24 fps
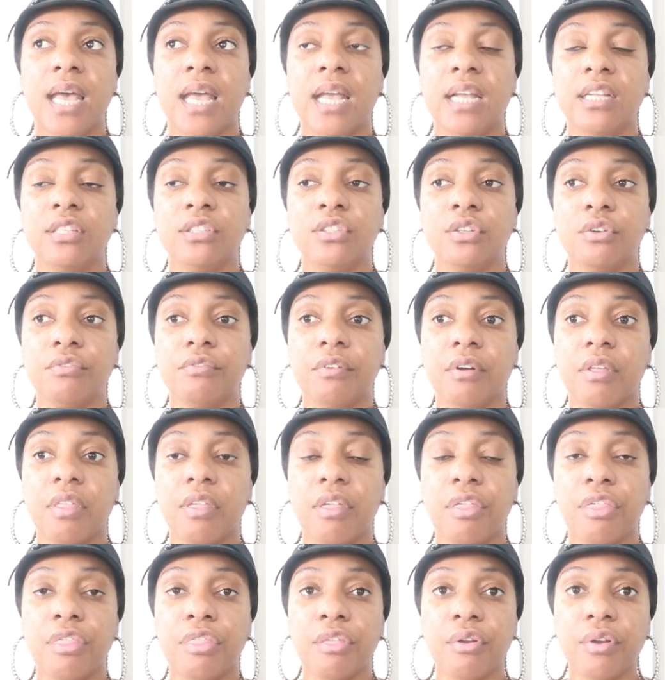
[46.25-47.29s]
And so for
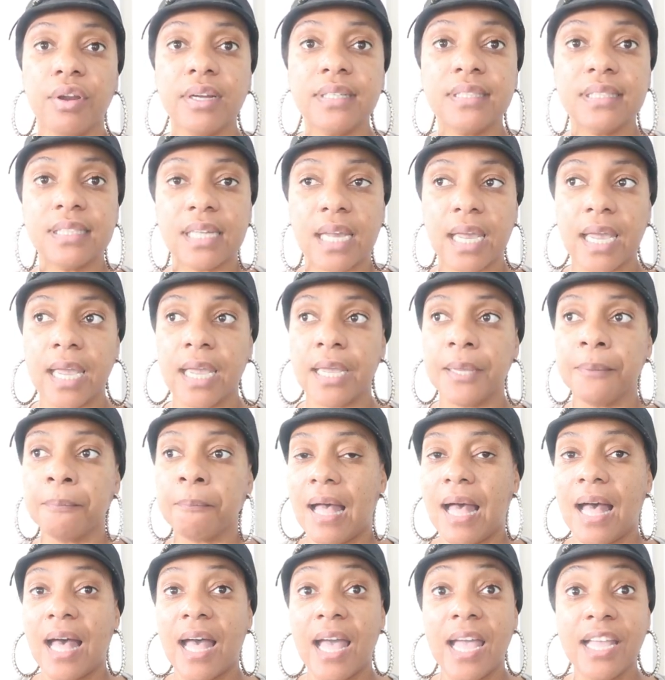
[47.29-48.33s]
the third day
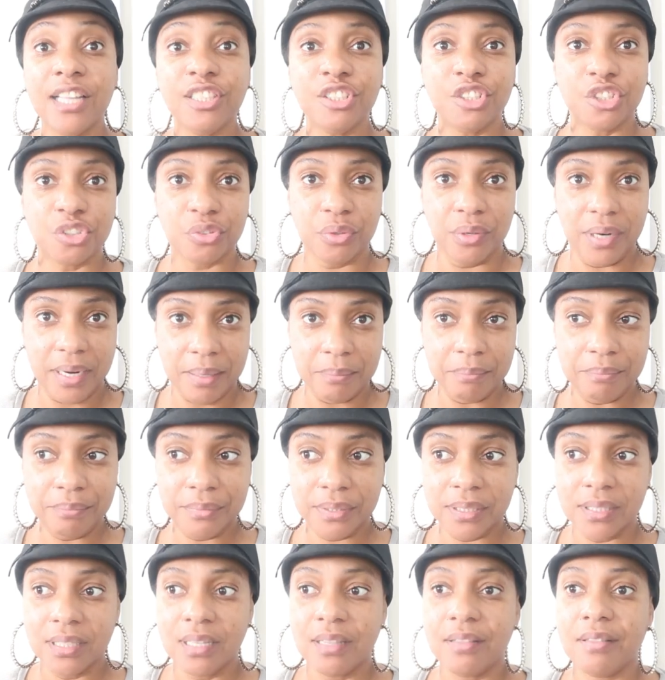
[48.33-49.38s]
I
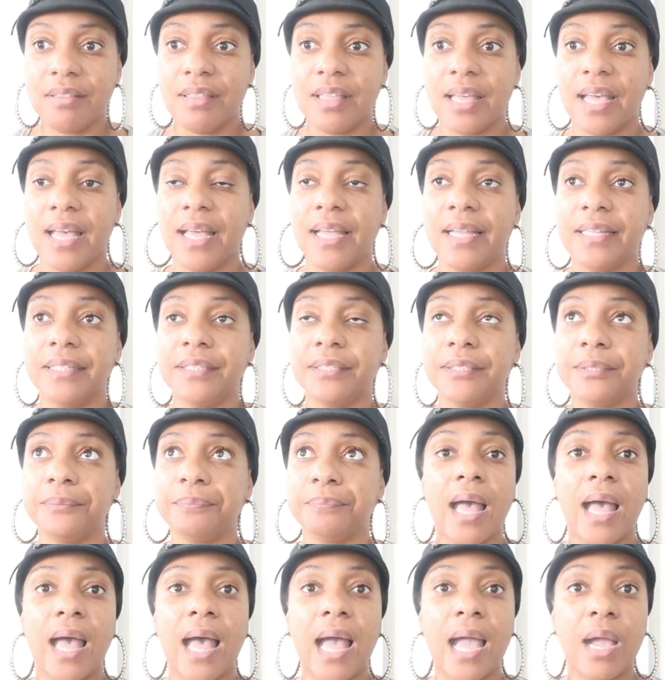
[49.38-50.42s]
dreamt that
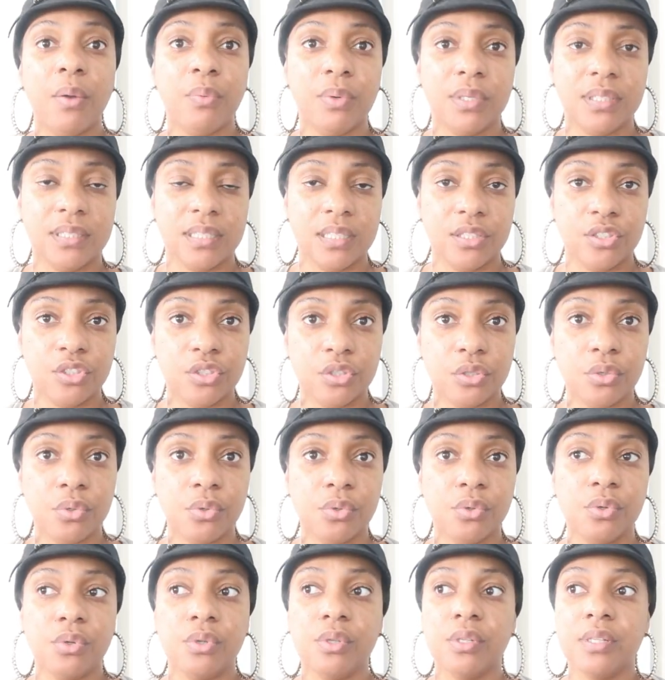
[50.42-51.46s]
I was in
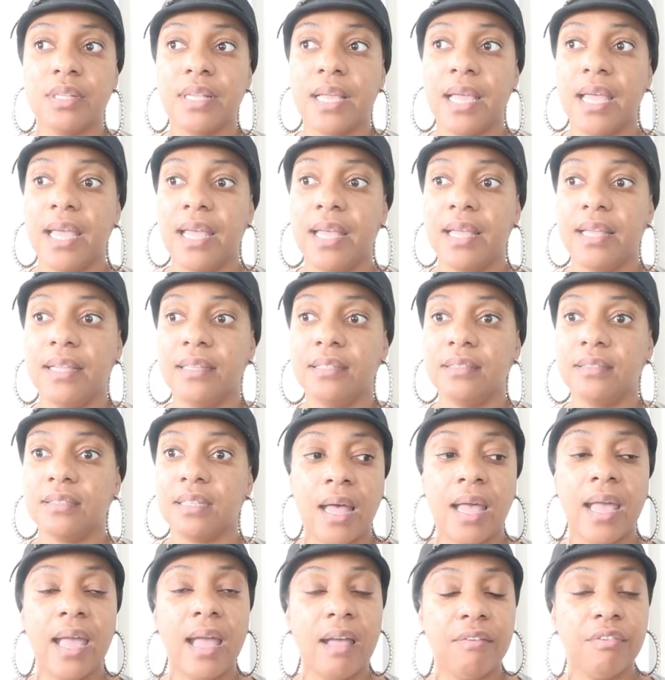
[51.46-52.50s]
school, and
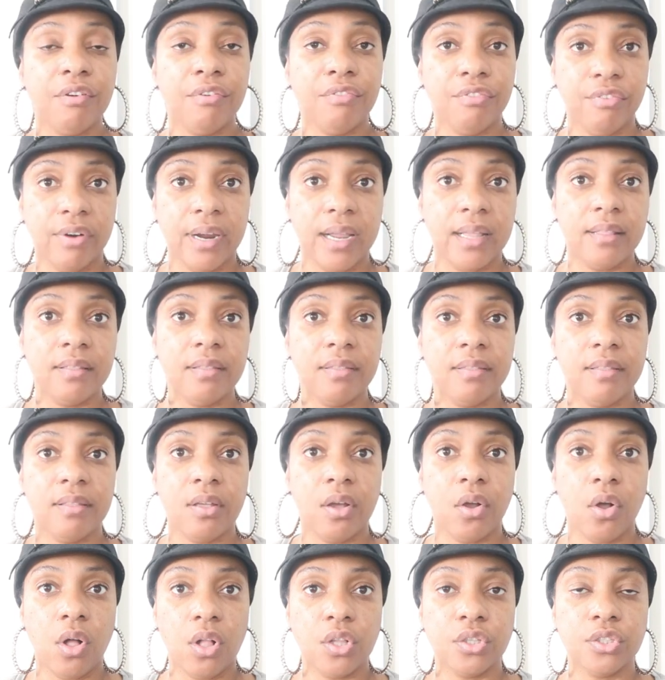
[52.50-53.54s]
I have a friend
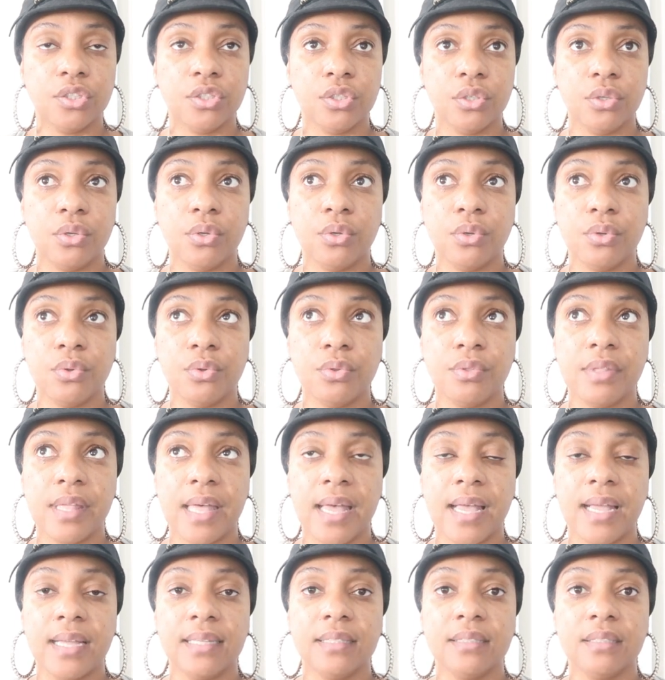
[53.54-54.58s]
also
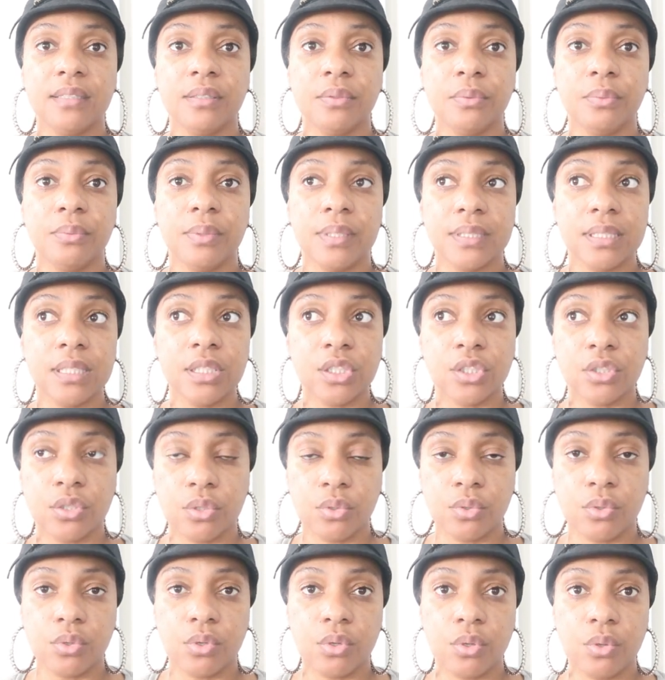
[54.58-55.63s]
that was in
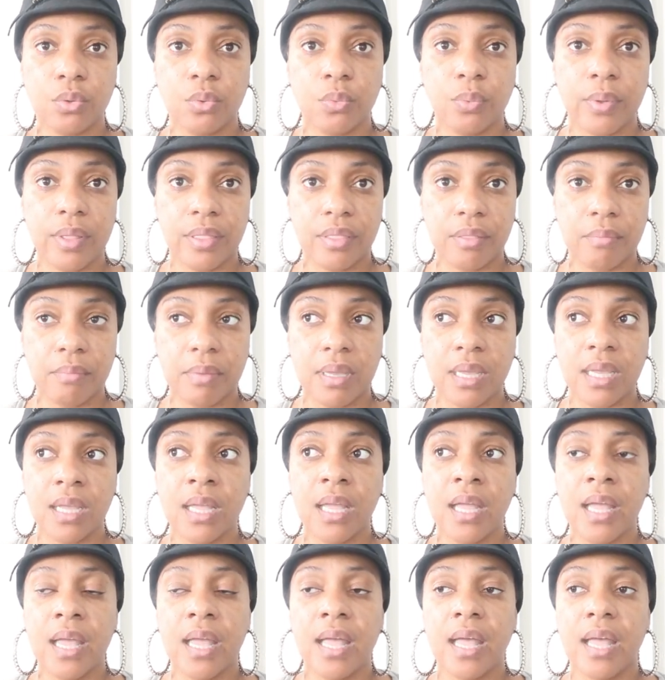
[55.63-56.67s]
school with
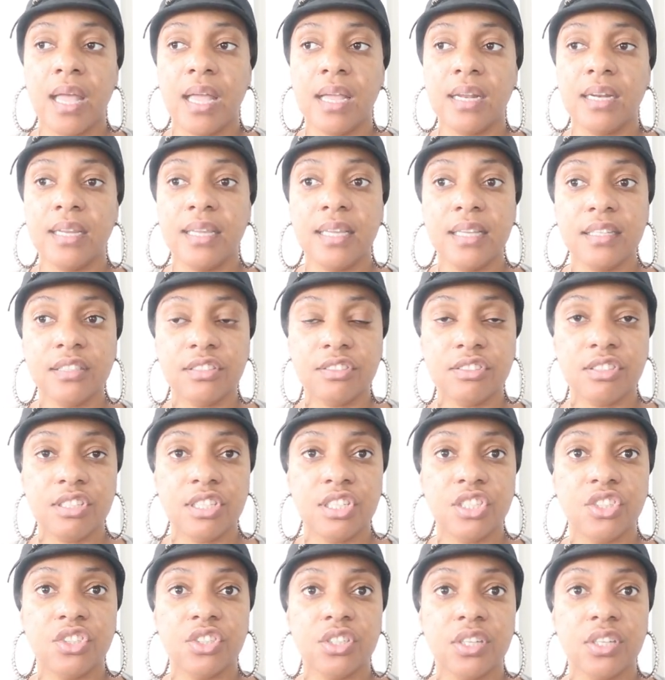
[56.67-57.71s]
me, and his
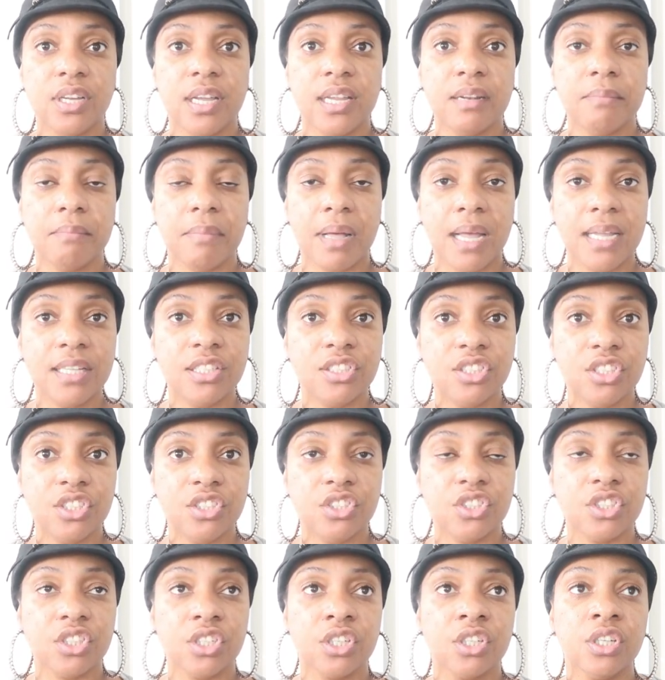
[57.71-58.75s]
teacher and my
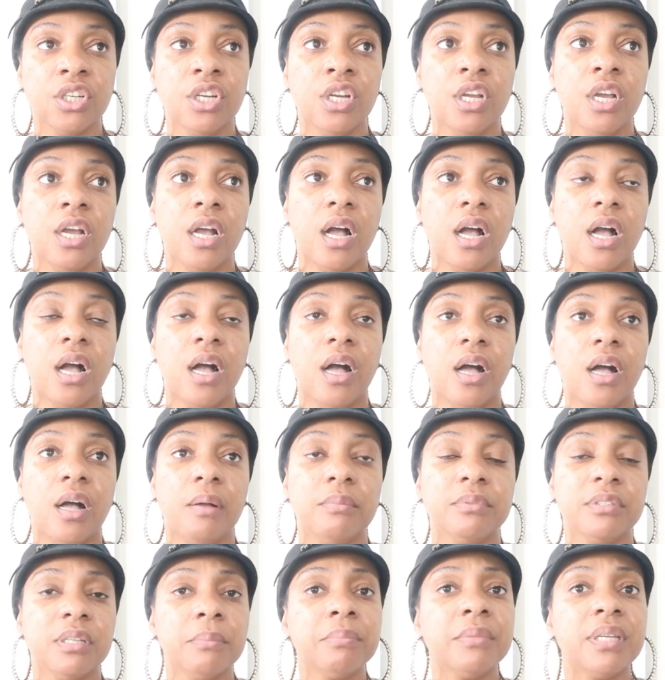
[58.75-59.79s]
teacher,
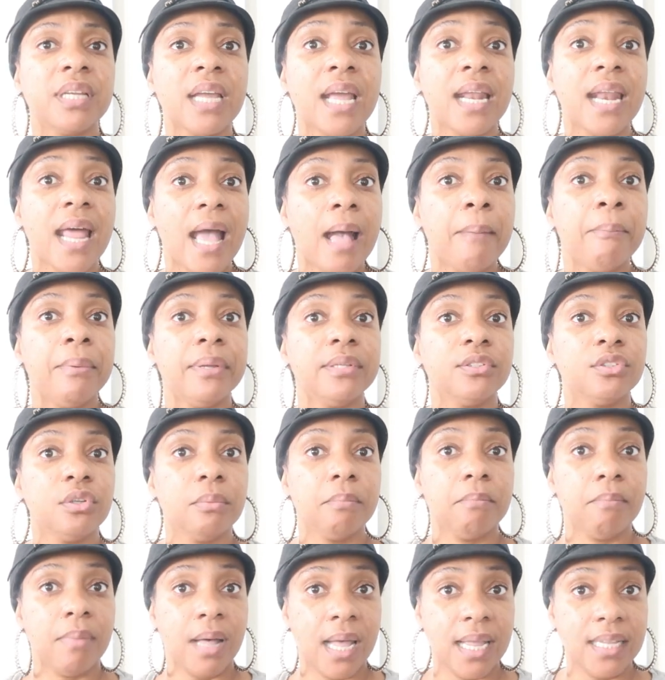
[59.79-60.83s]
something had happened to
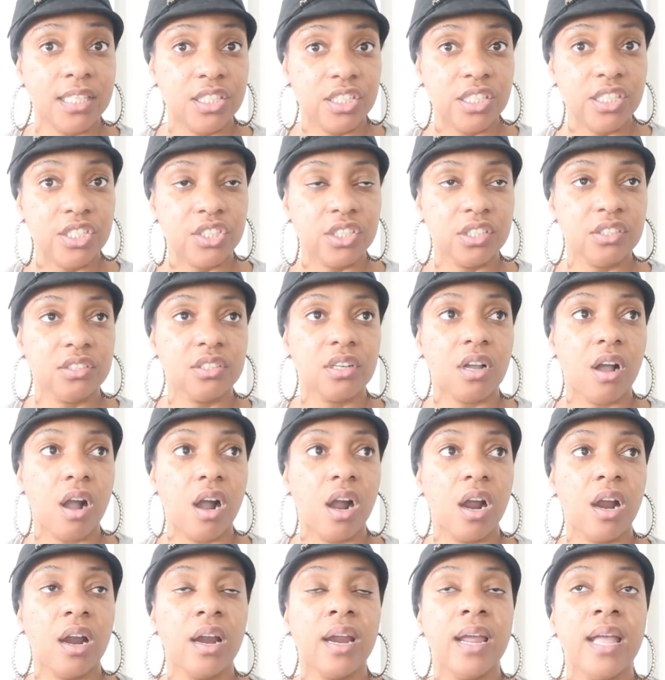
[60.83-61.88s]
my teacher's
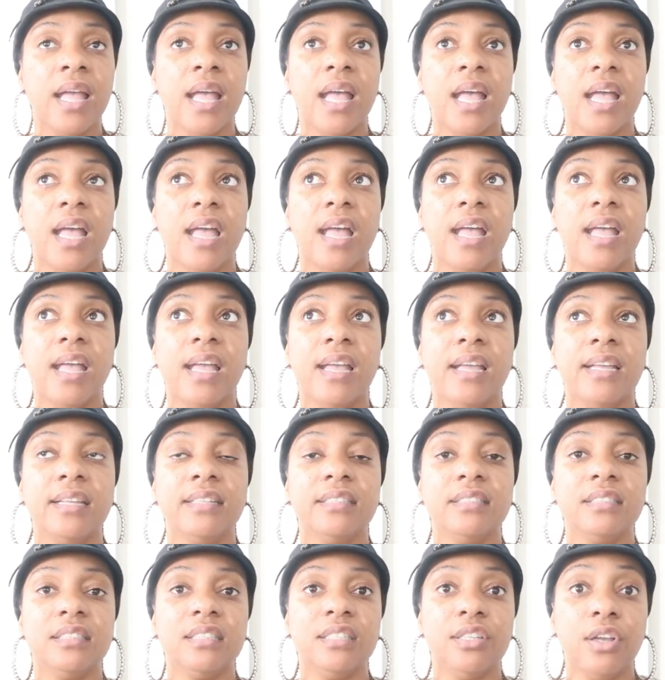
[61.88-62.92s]
car
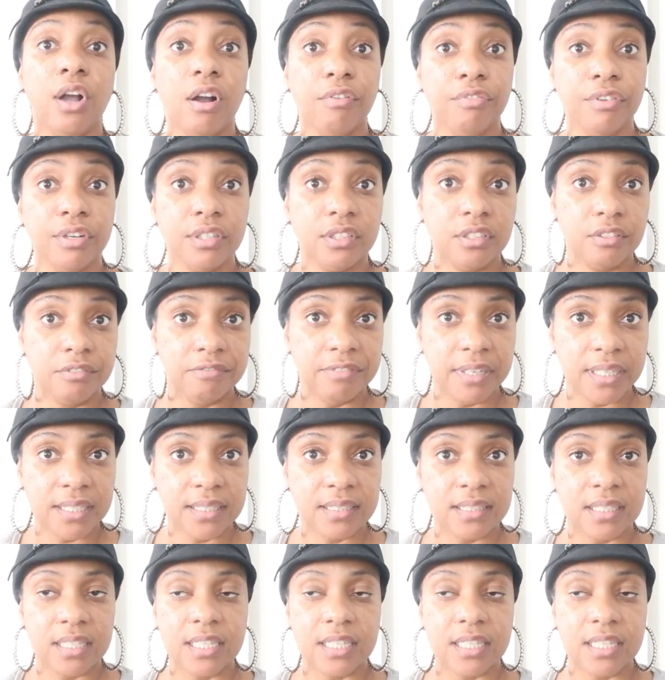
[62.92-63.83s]
and he offered to fix